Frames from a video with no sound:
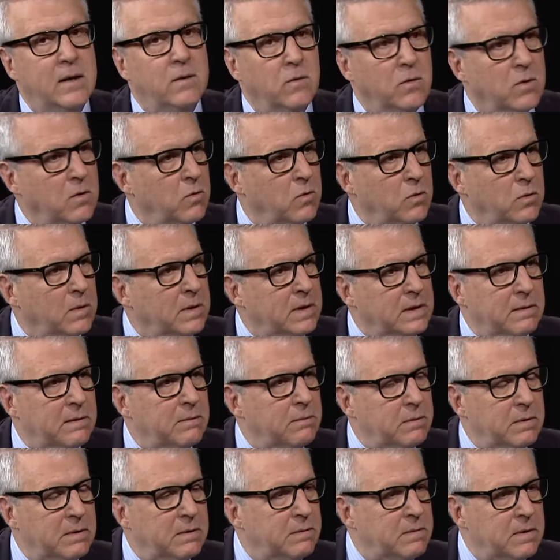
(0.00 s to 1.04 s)
I don't know.
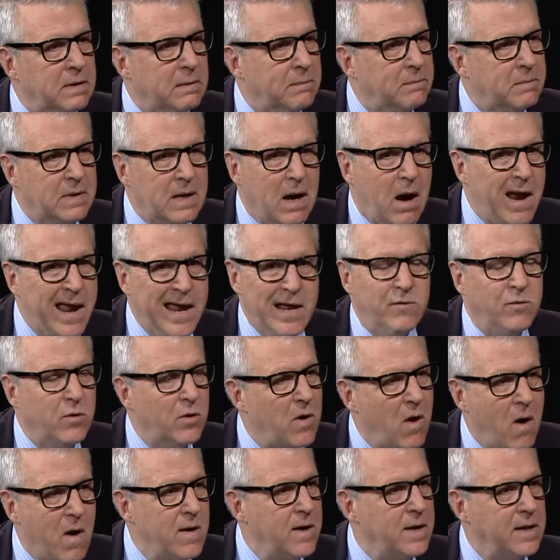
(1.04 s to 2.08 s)
Uh,
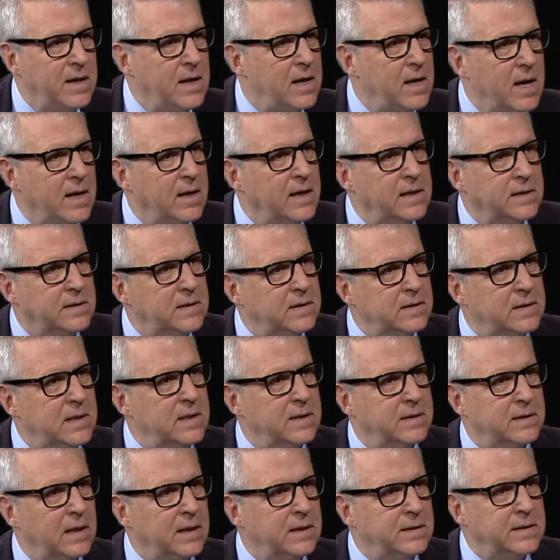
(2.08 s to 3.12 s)
Andrew Carnegie, I guess, is, a,
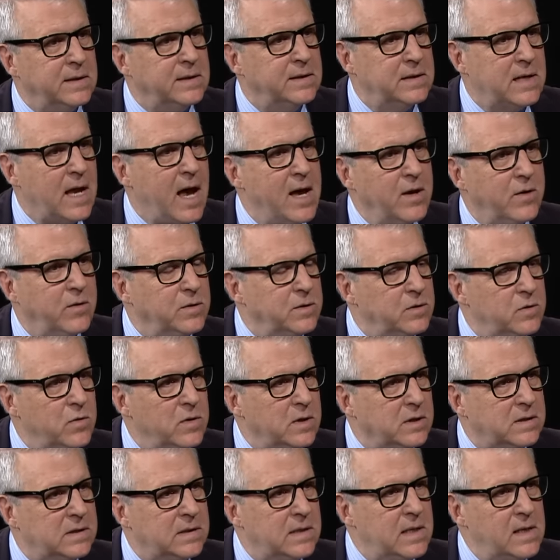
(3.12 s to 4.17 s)
is a Scot who's
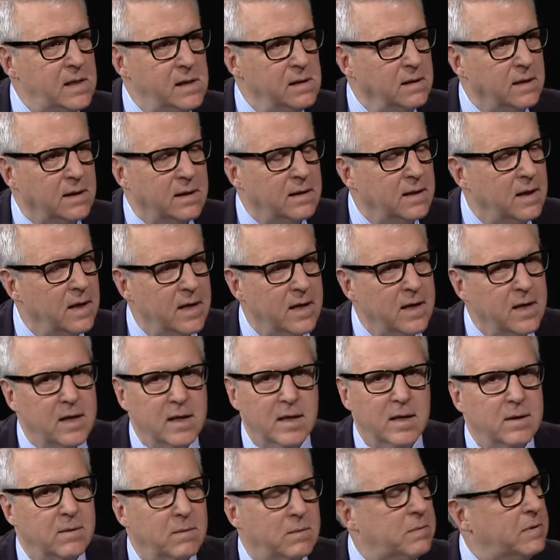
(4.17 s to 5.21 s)
doing steel, and
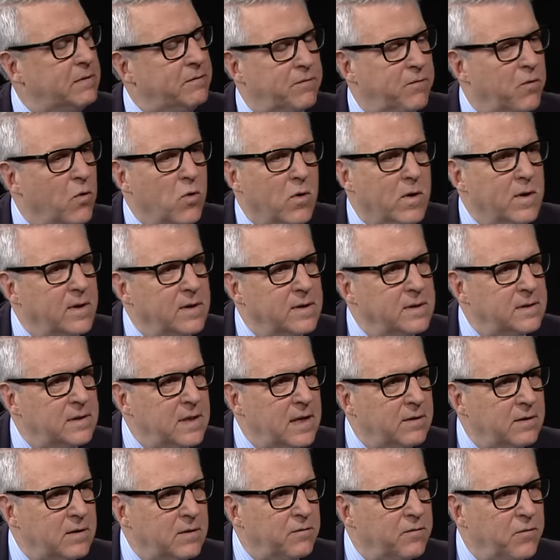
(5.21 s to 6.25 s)
Ford is
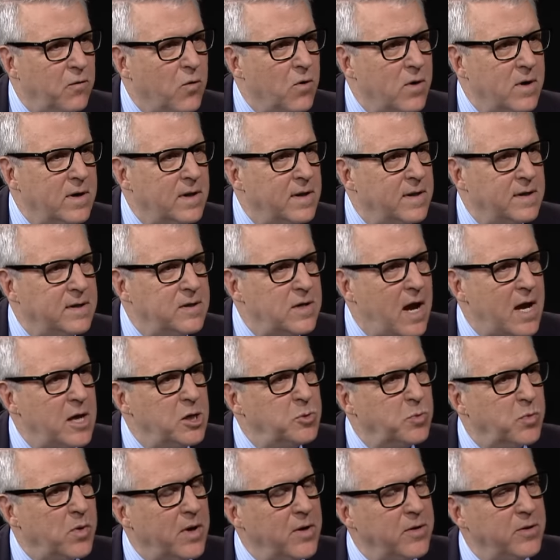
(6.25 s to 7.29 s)
uh, the Ford and the
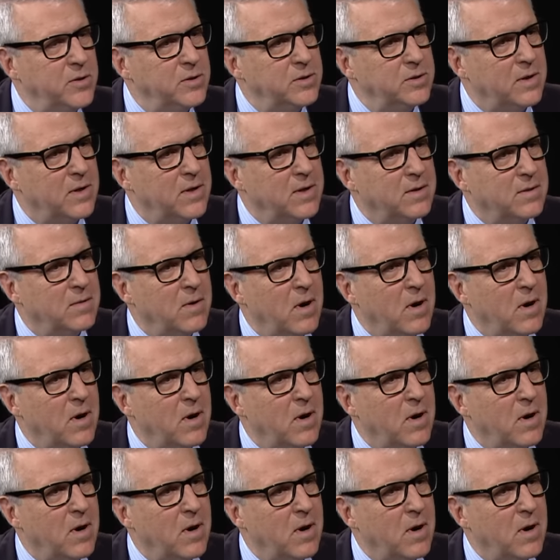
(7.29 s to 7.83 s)
Dodge brothers are,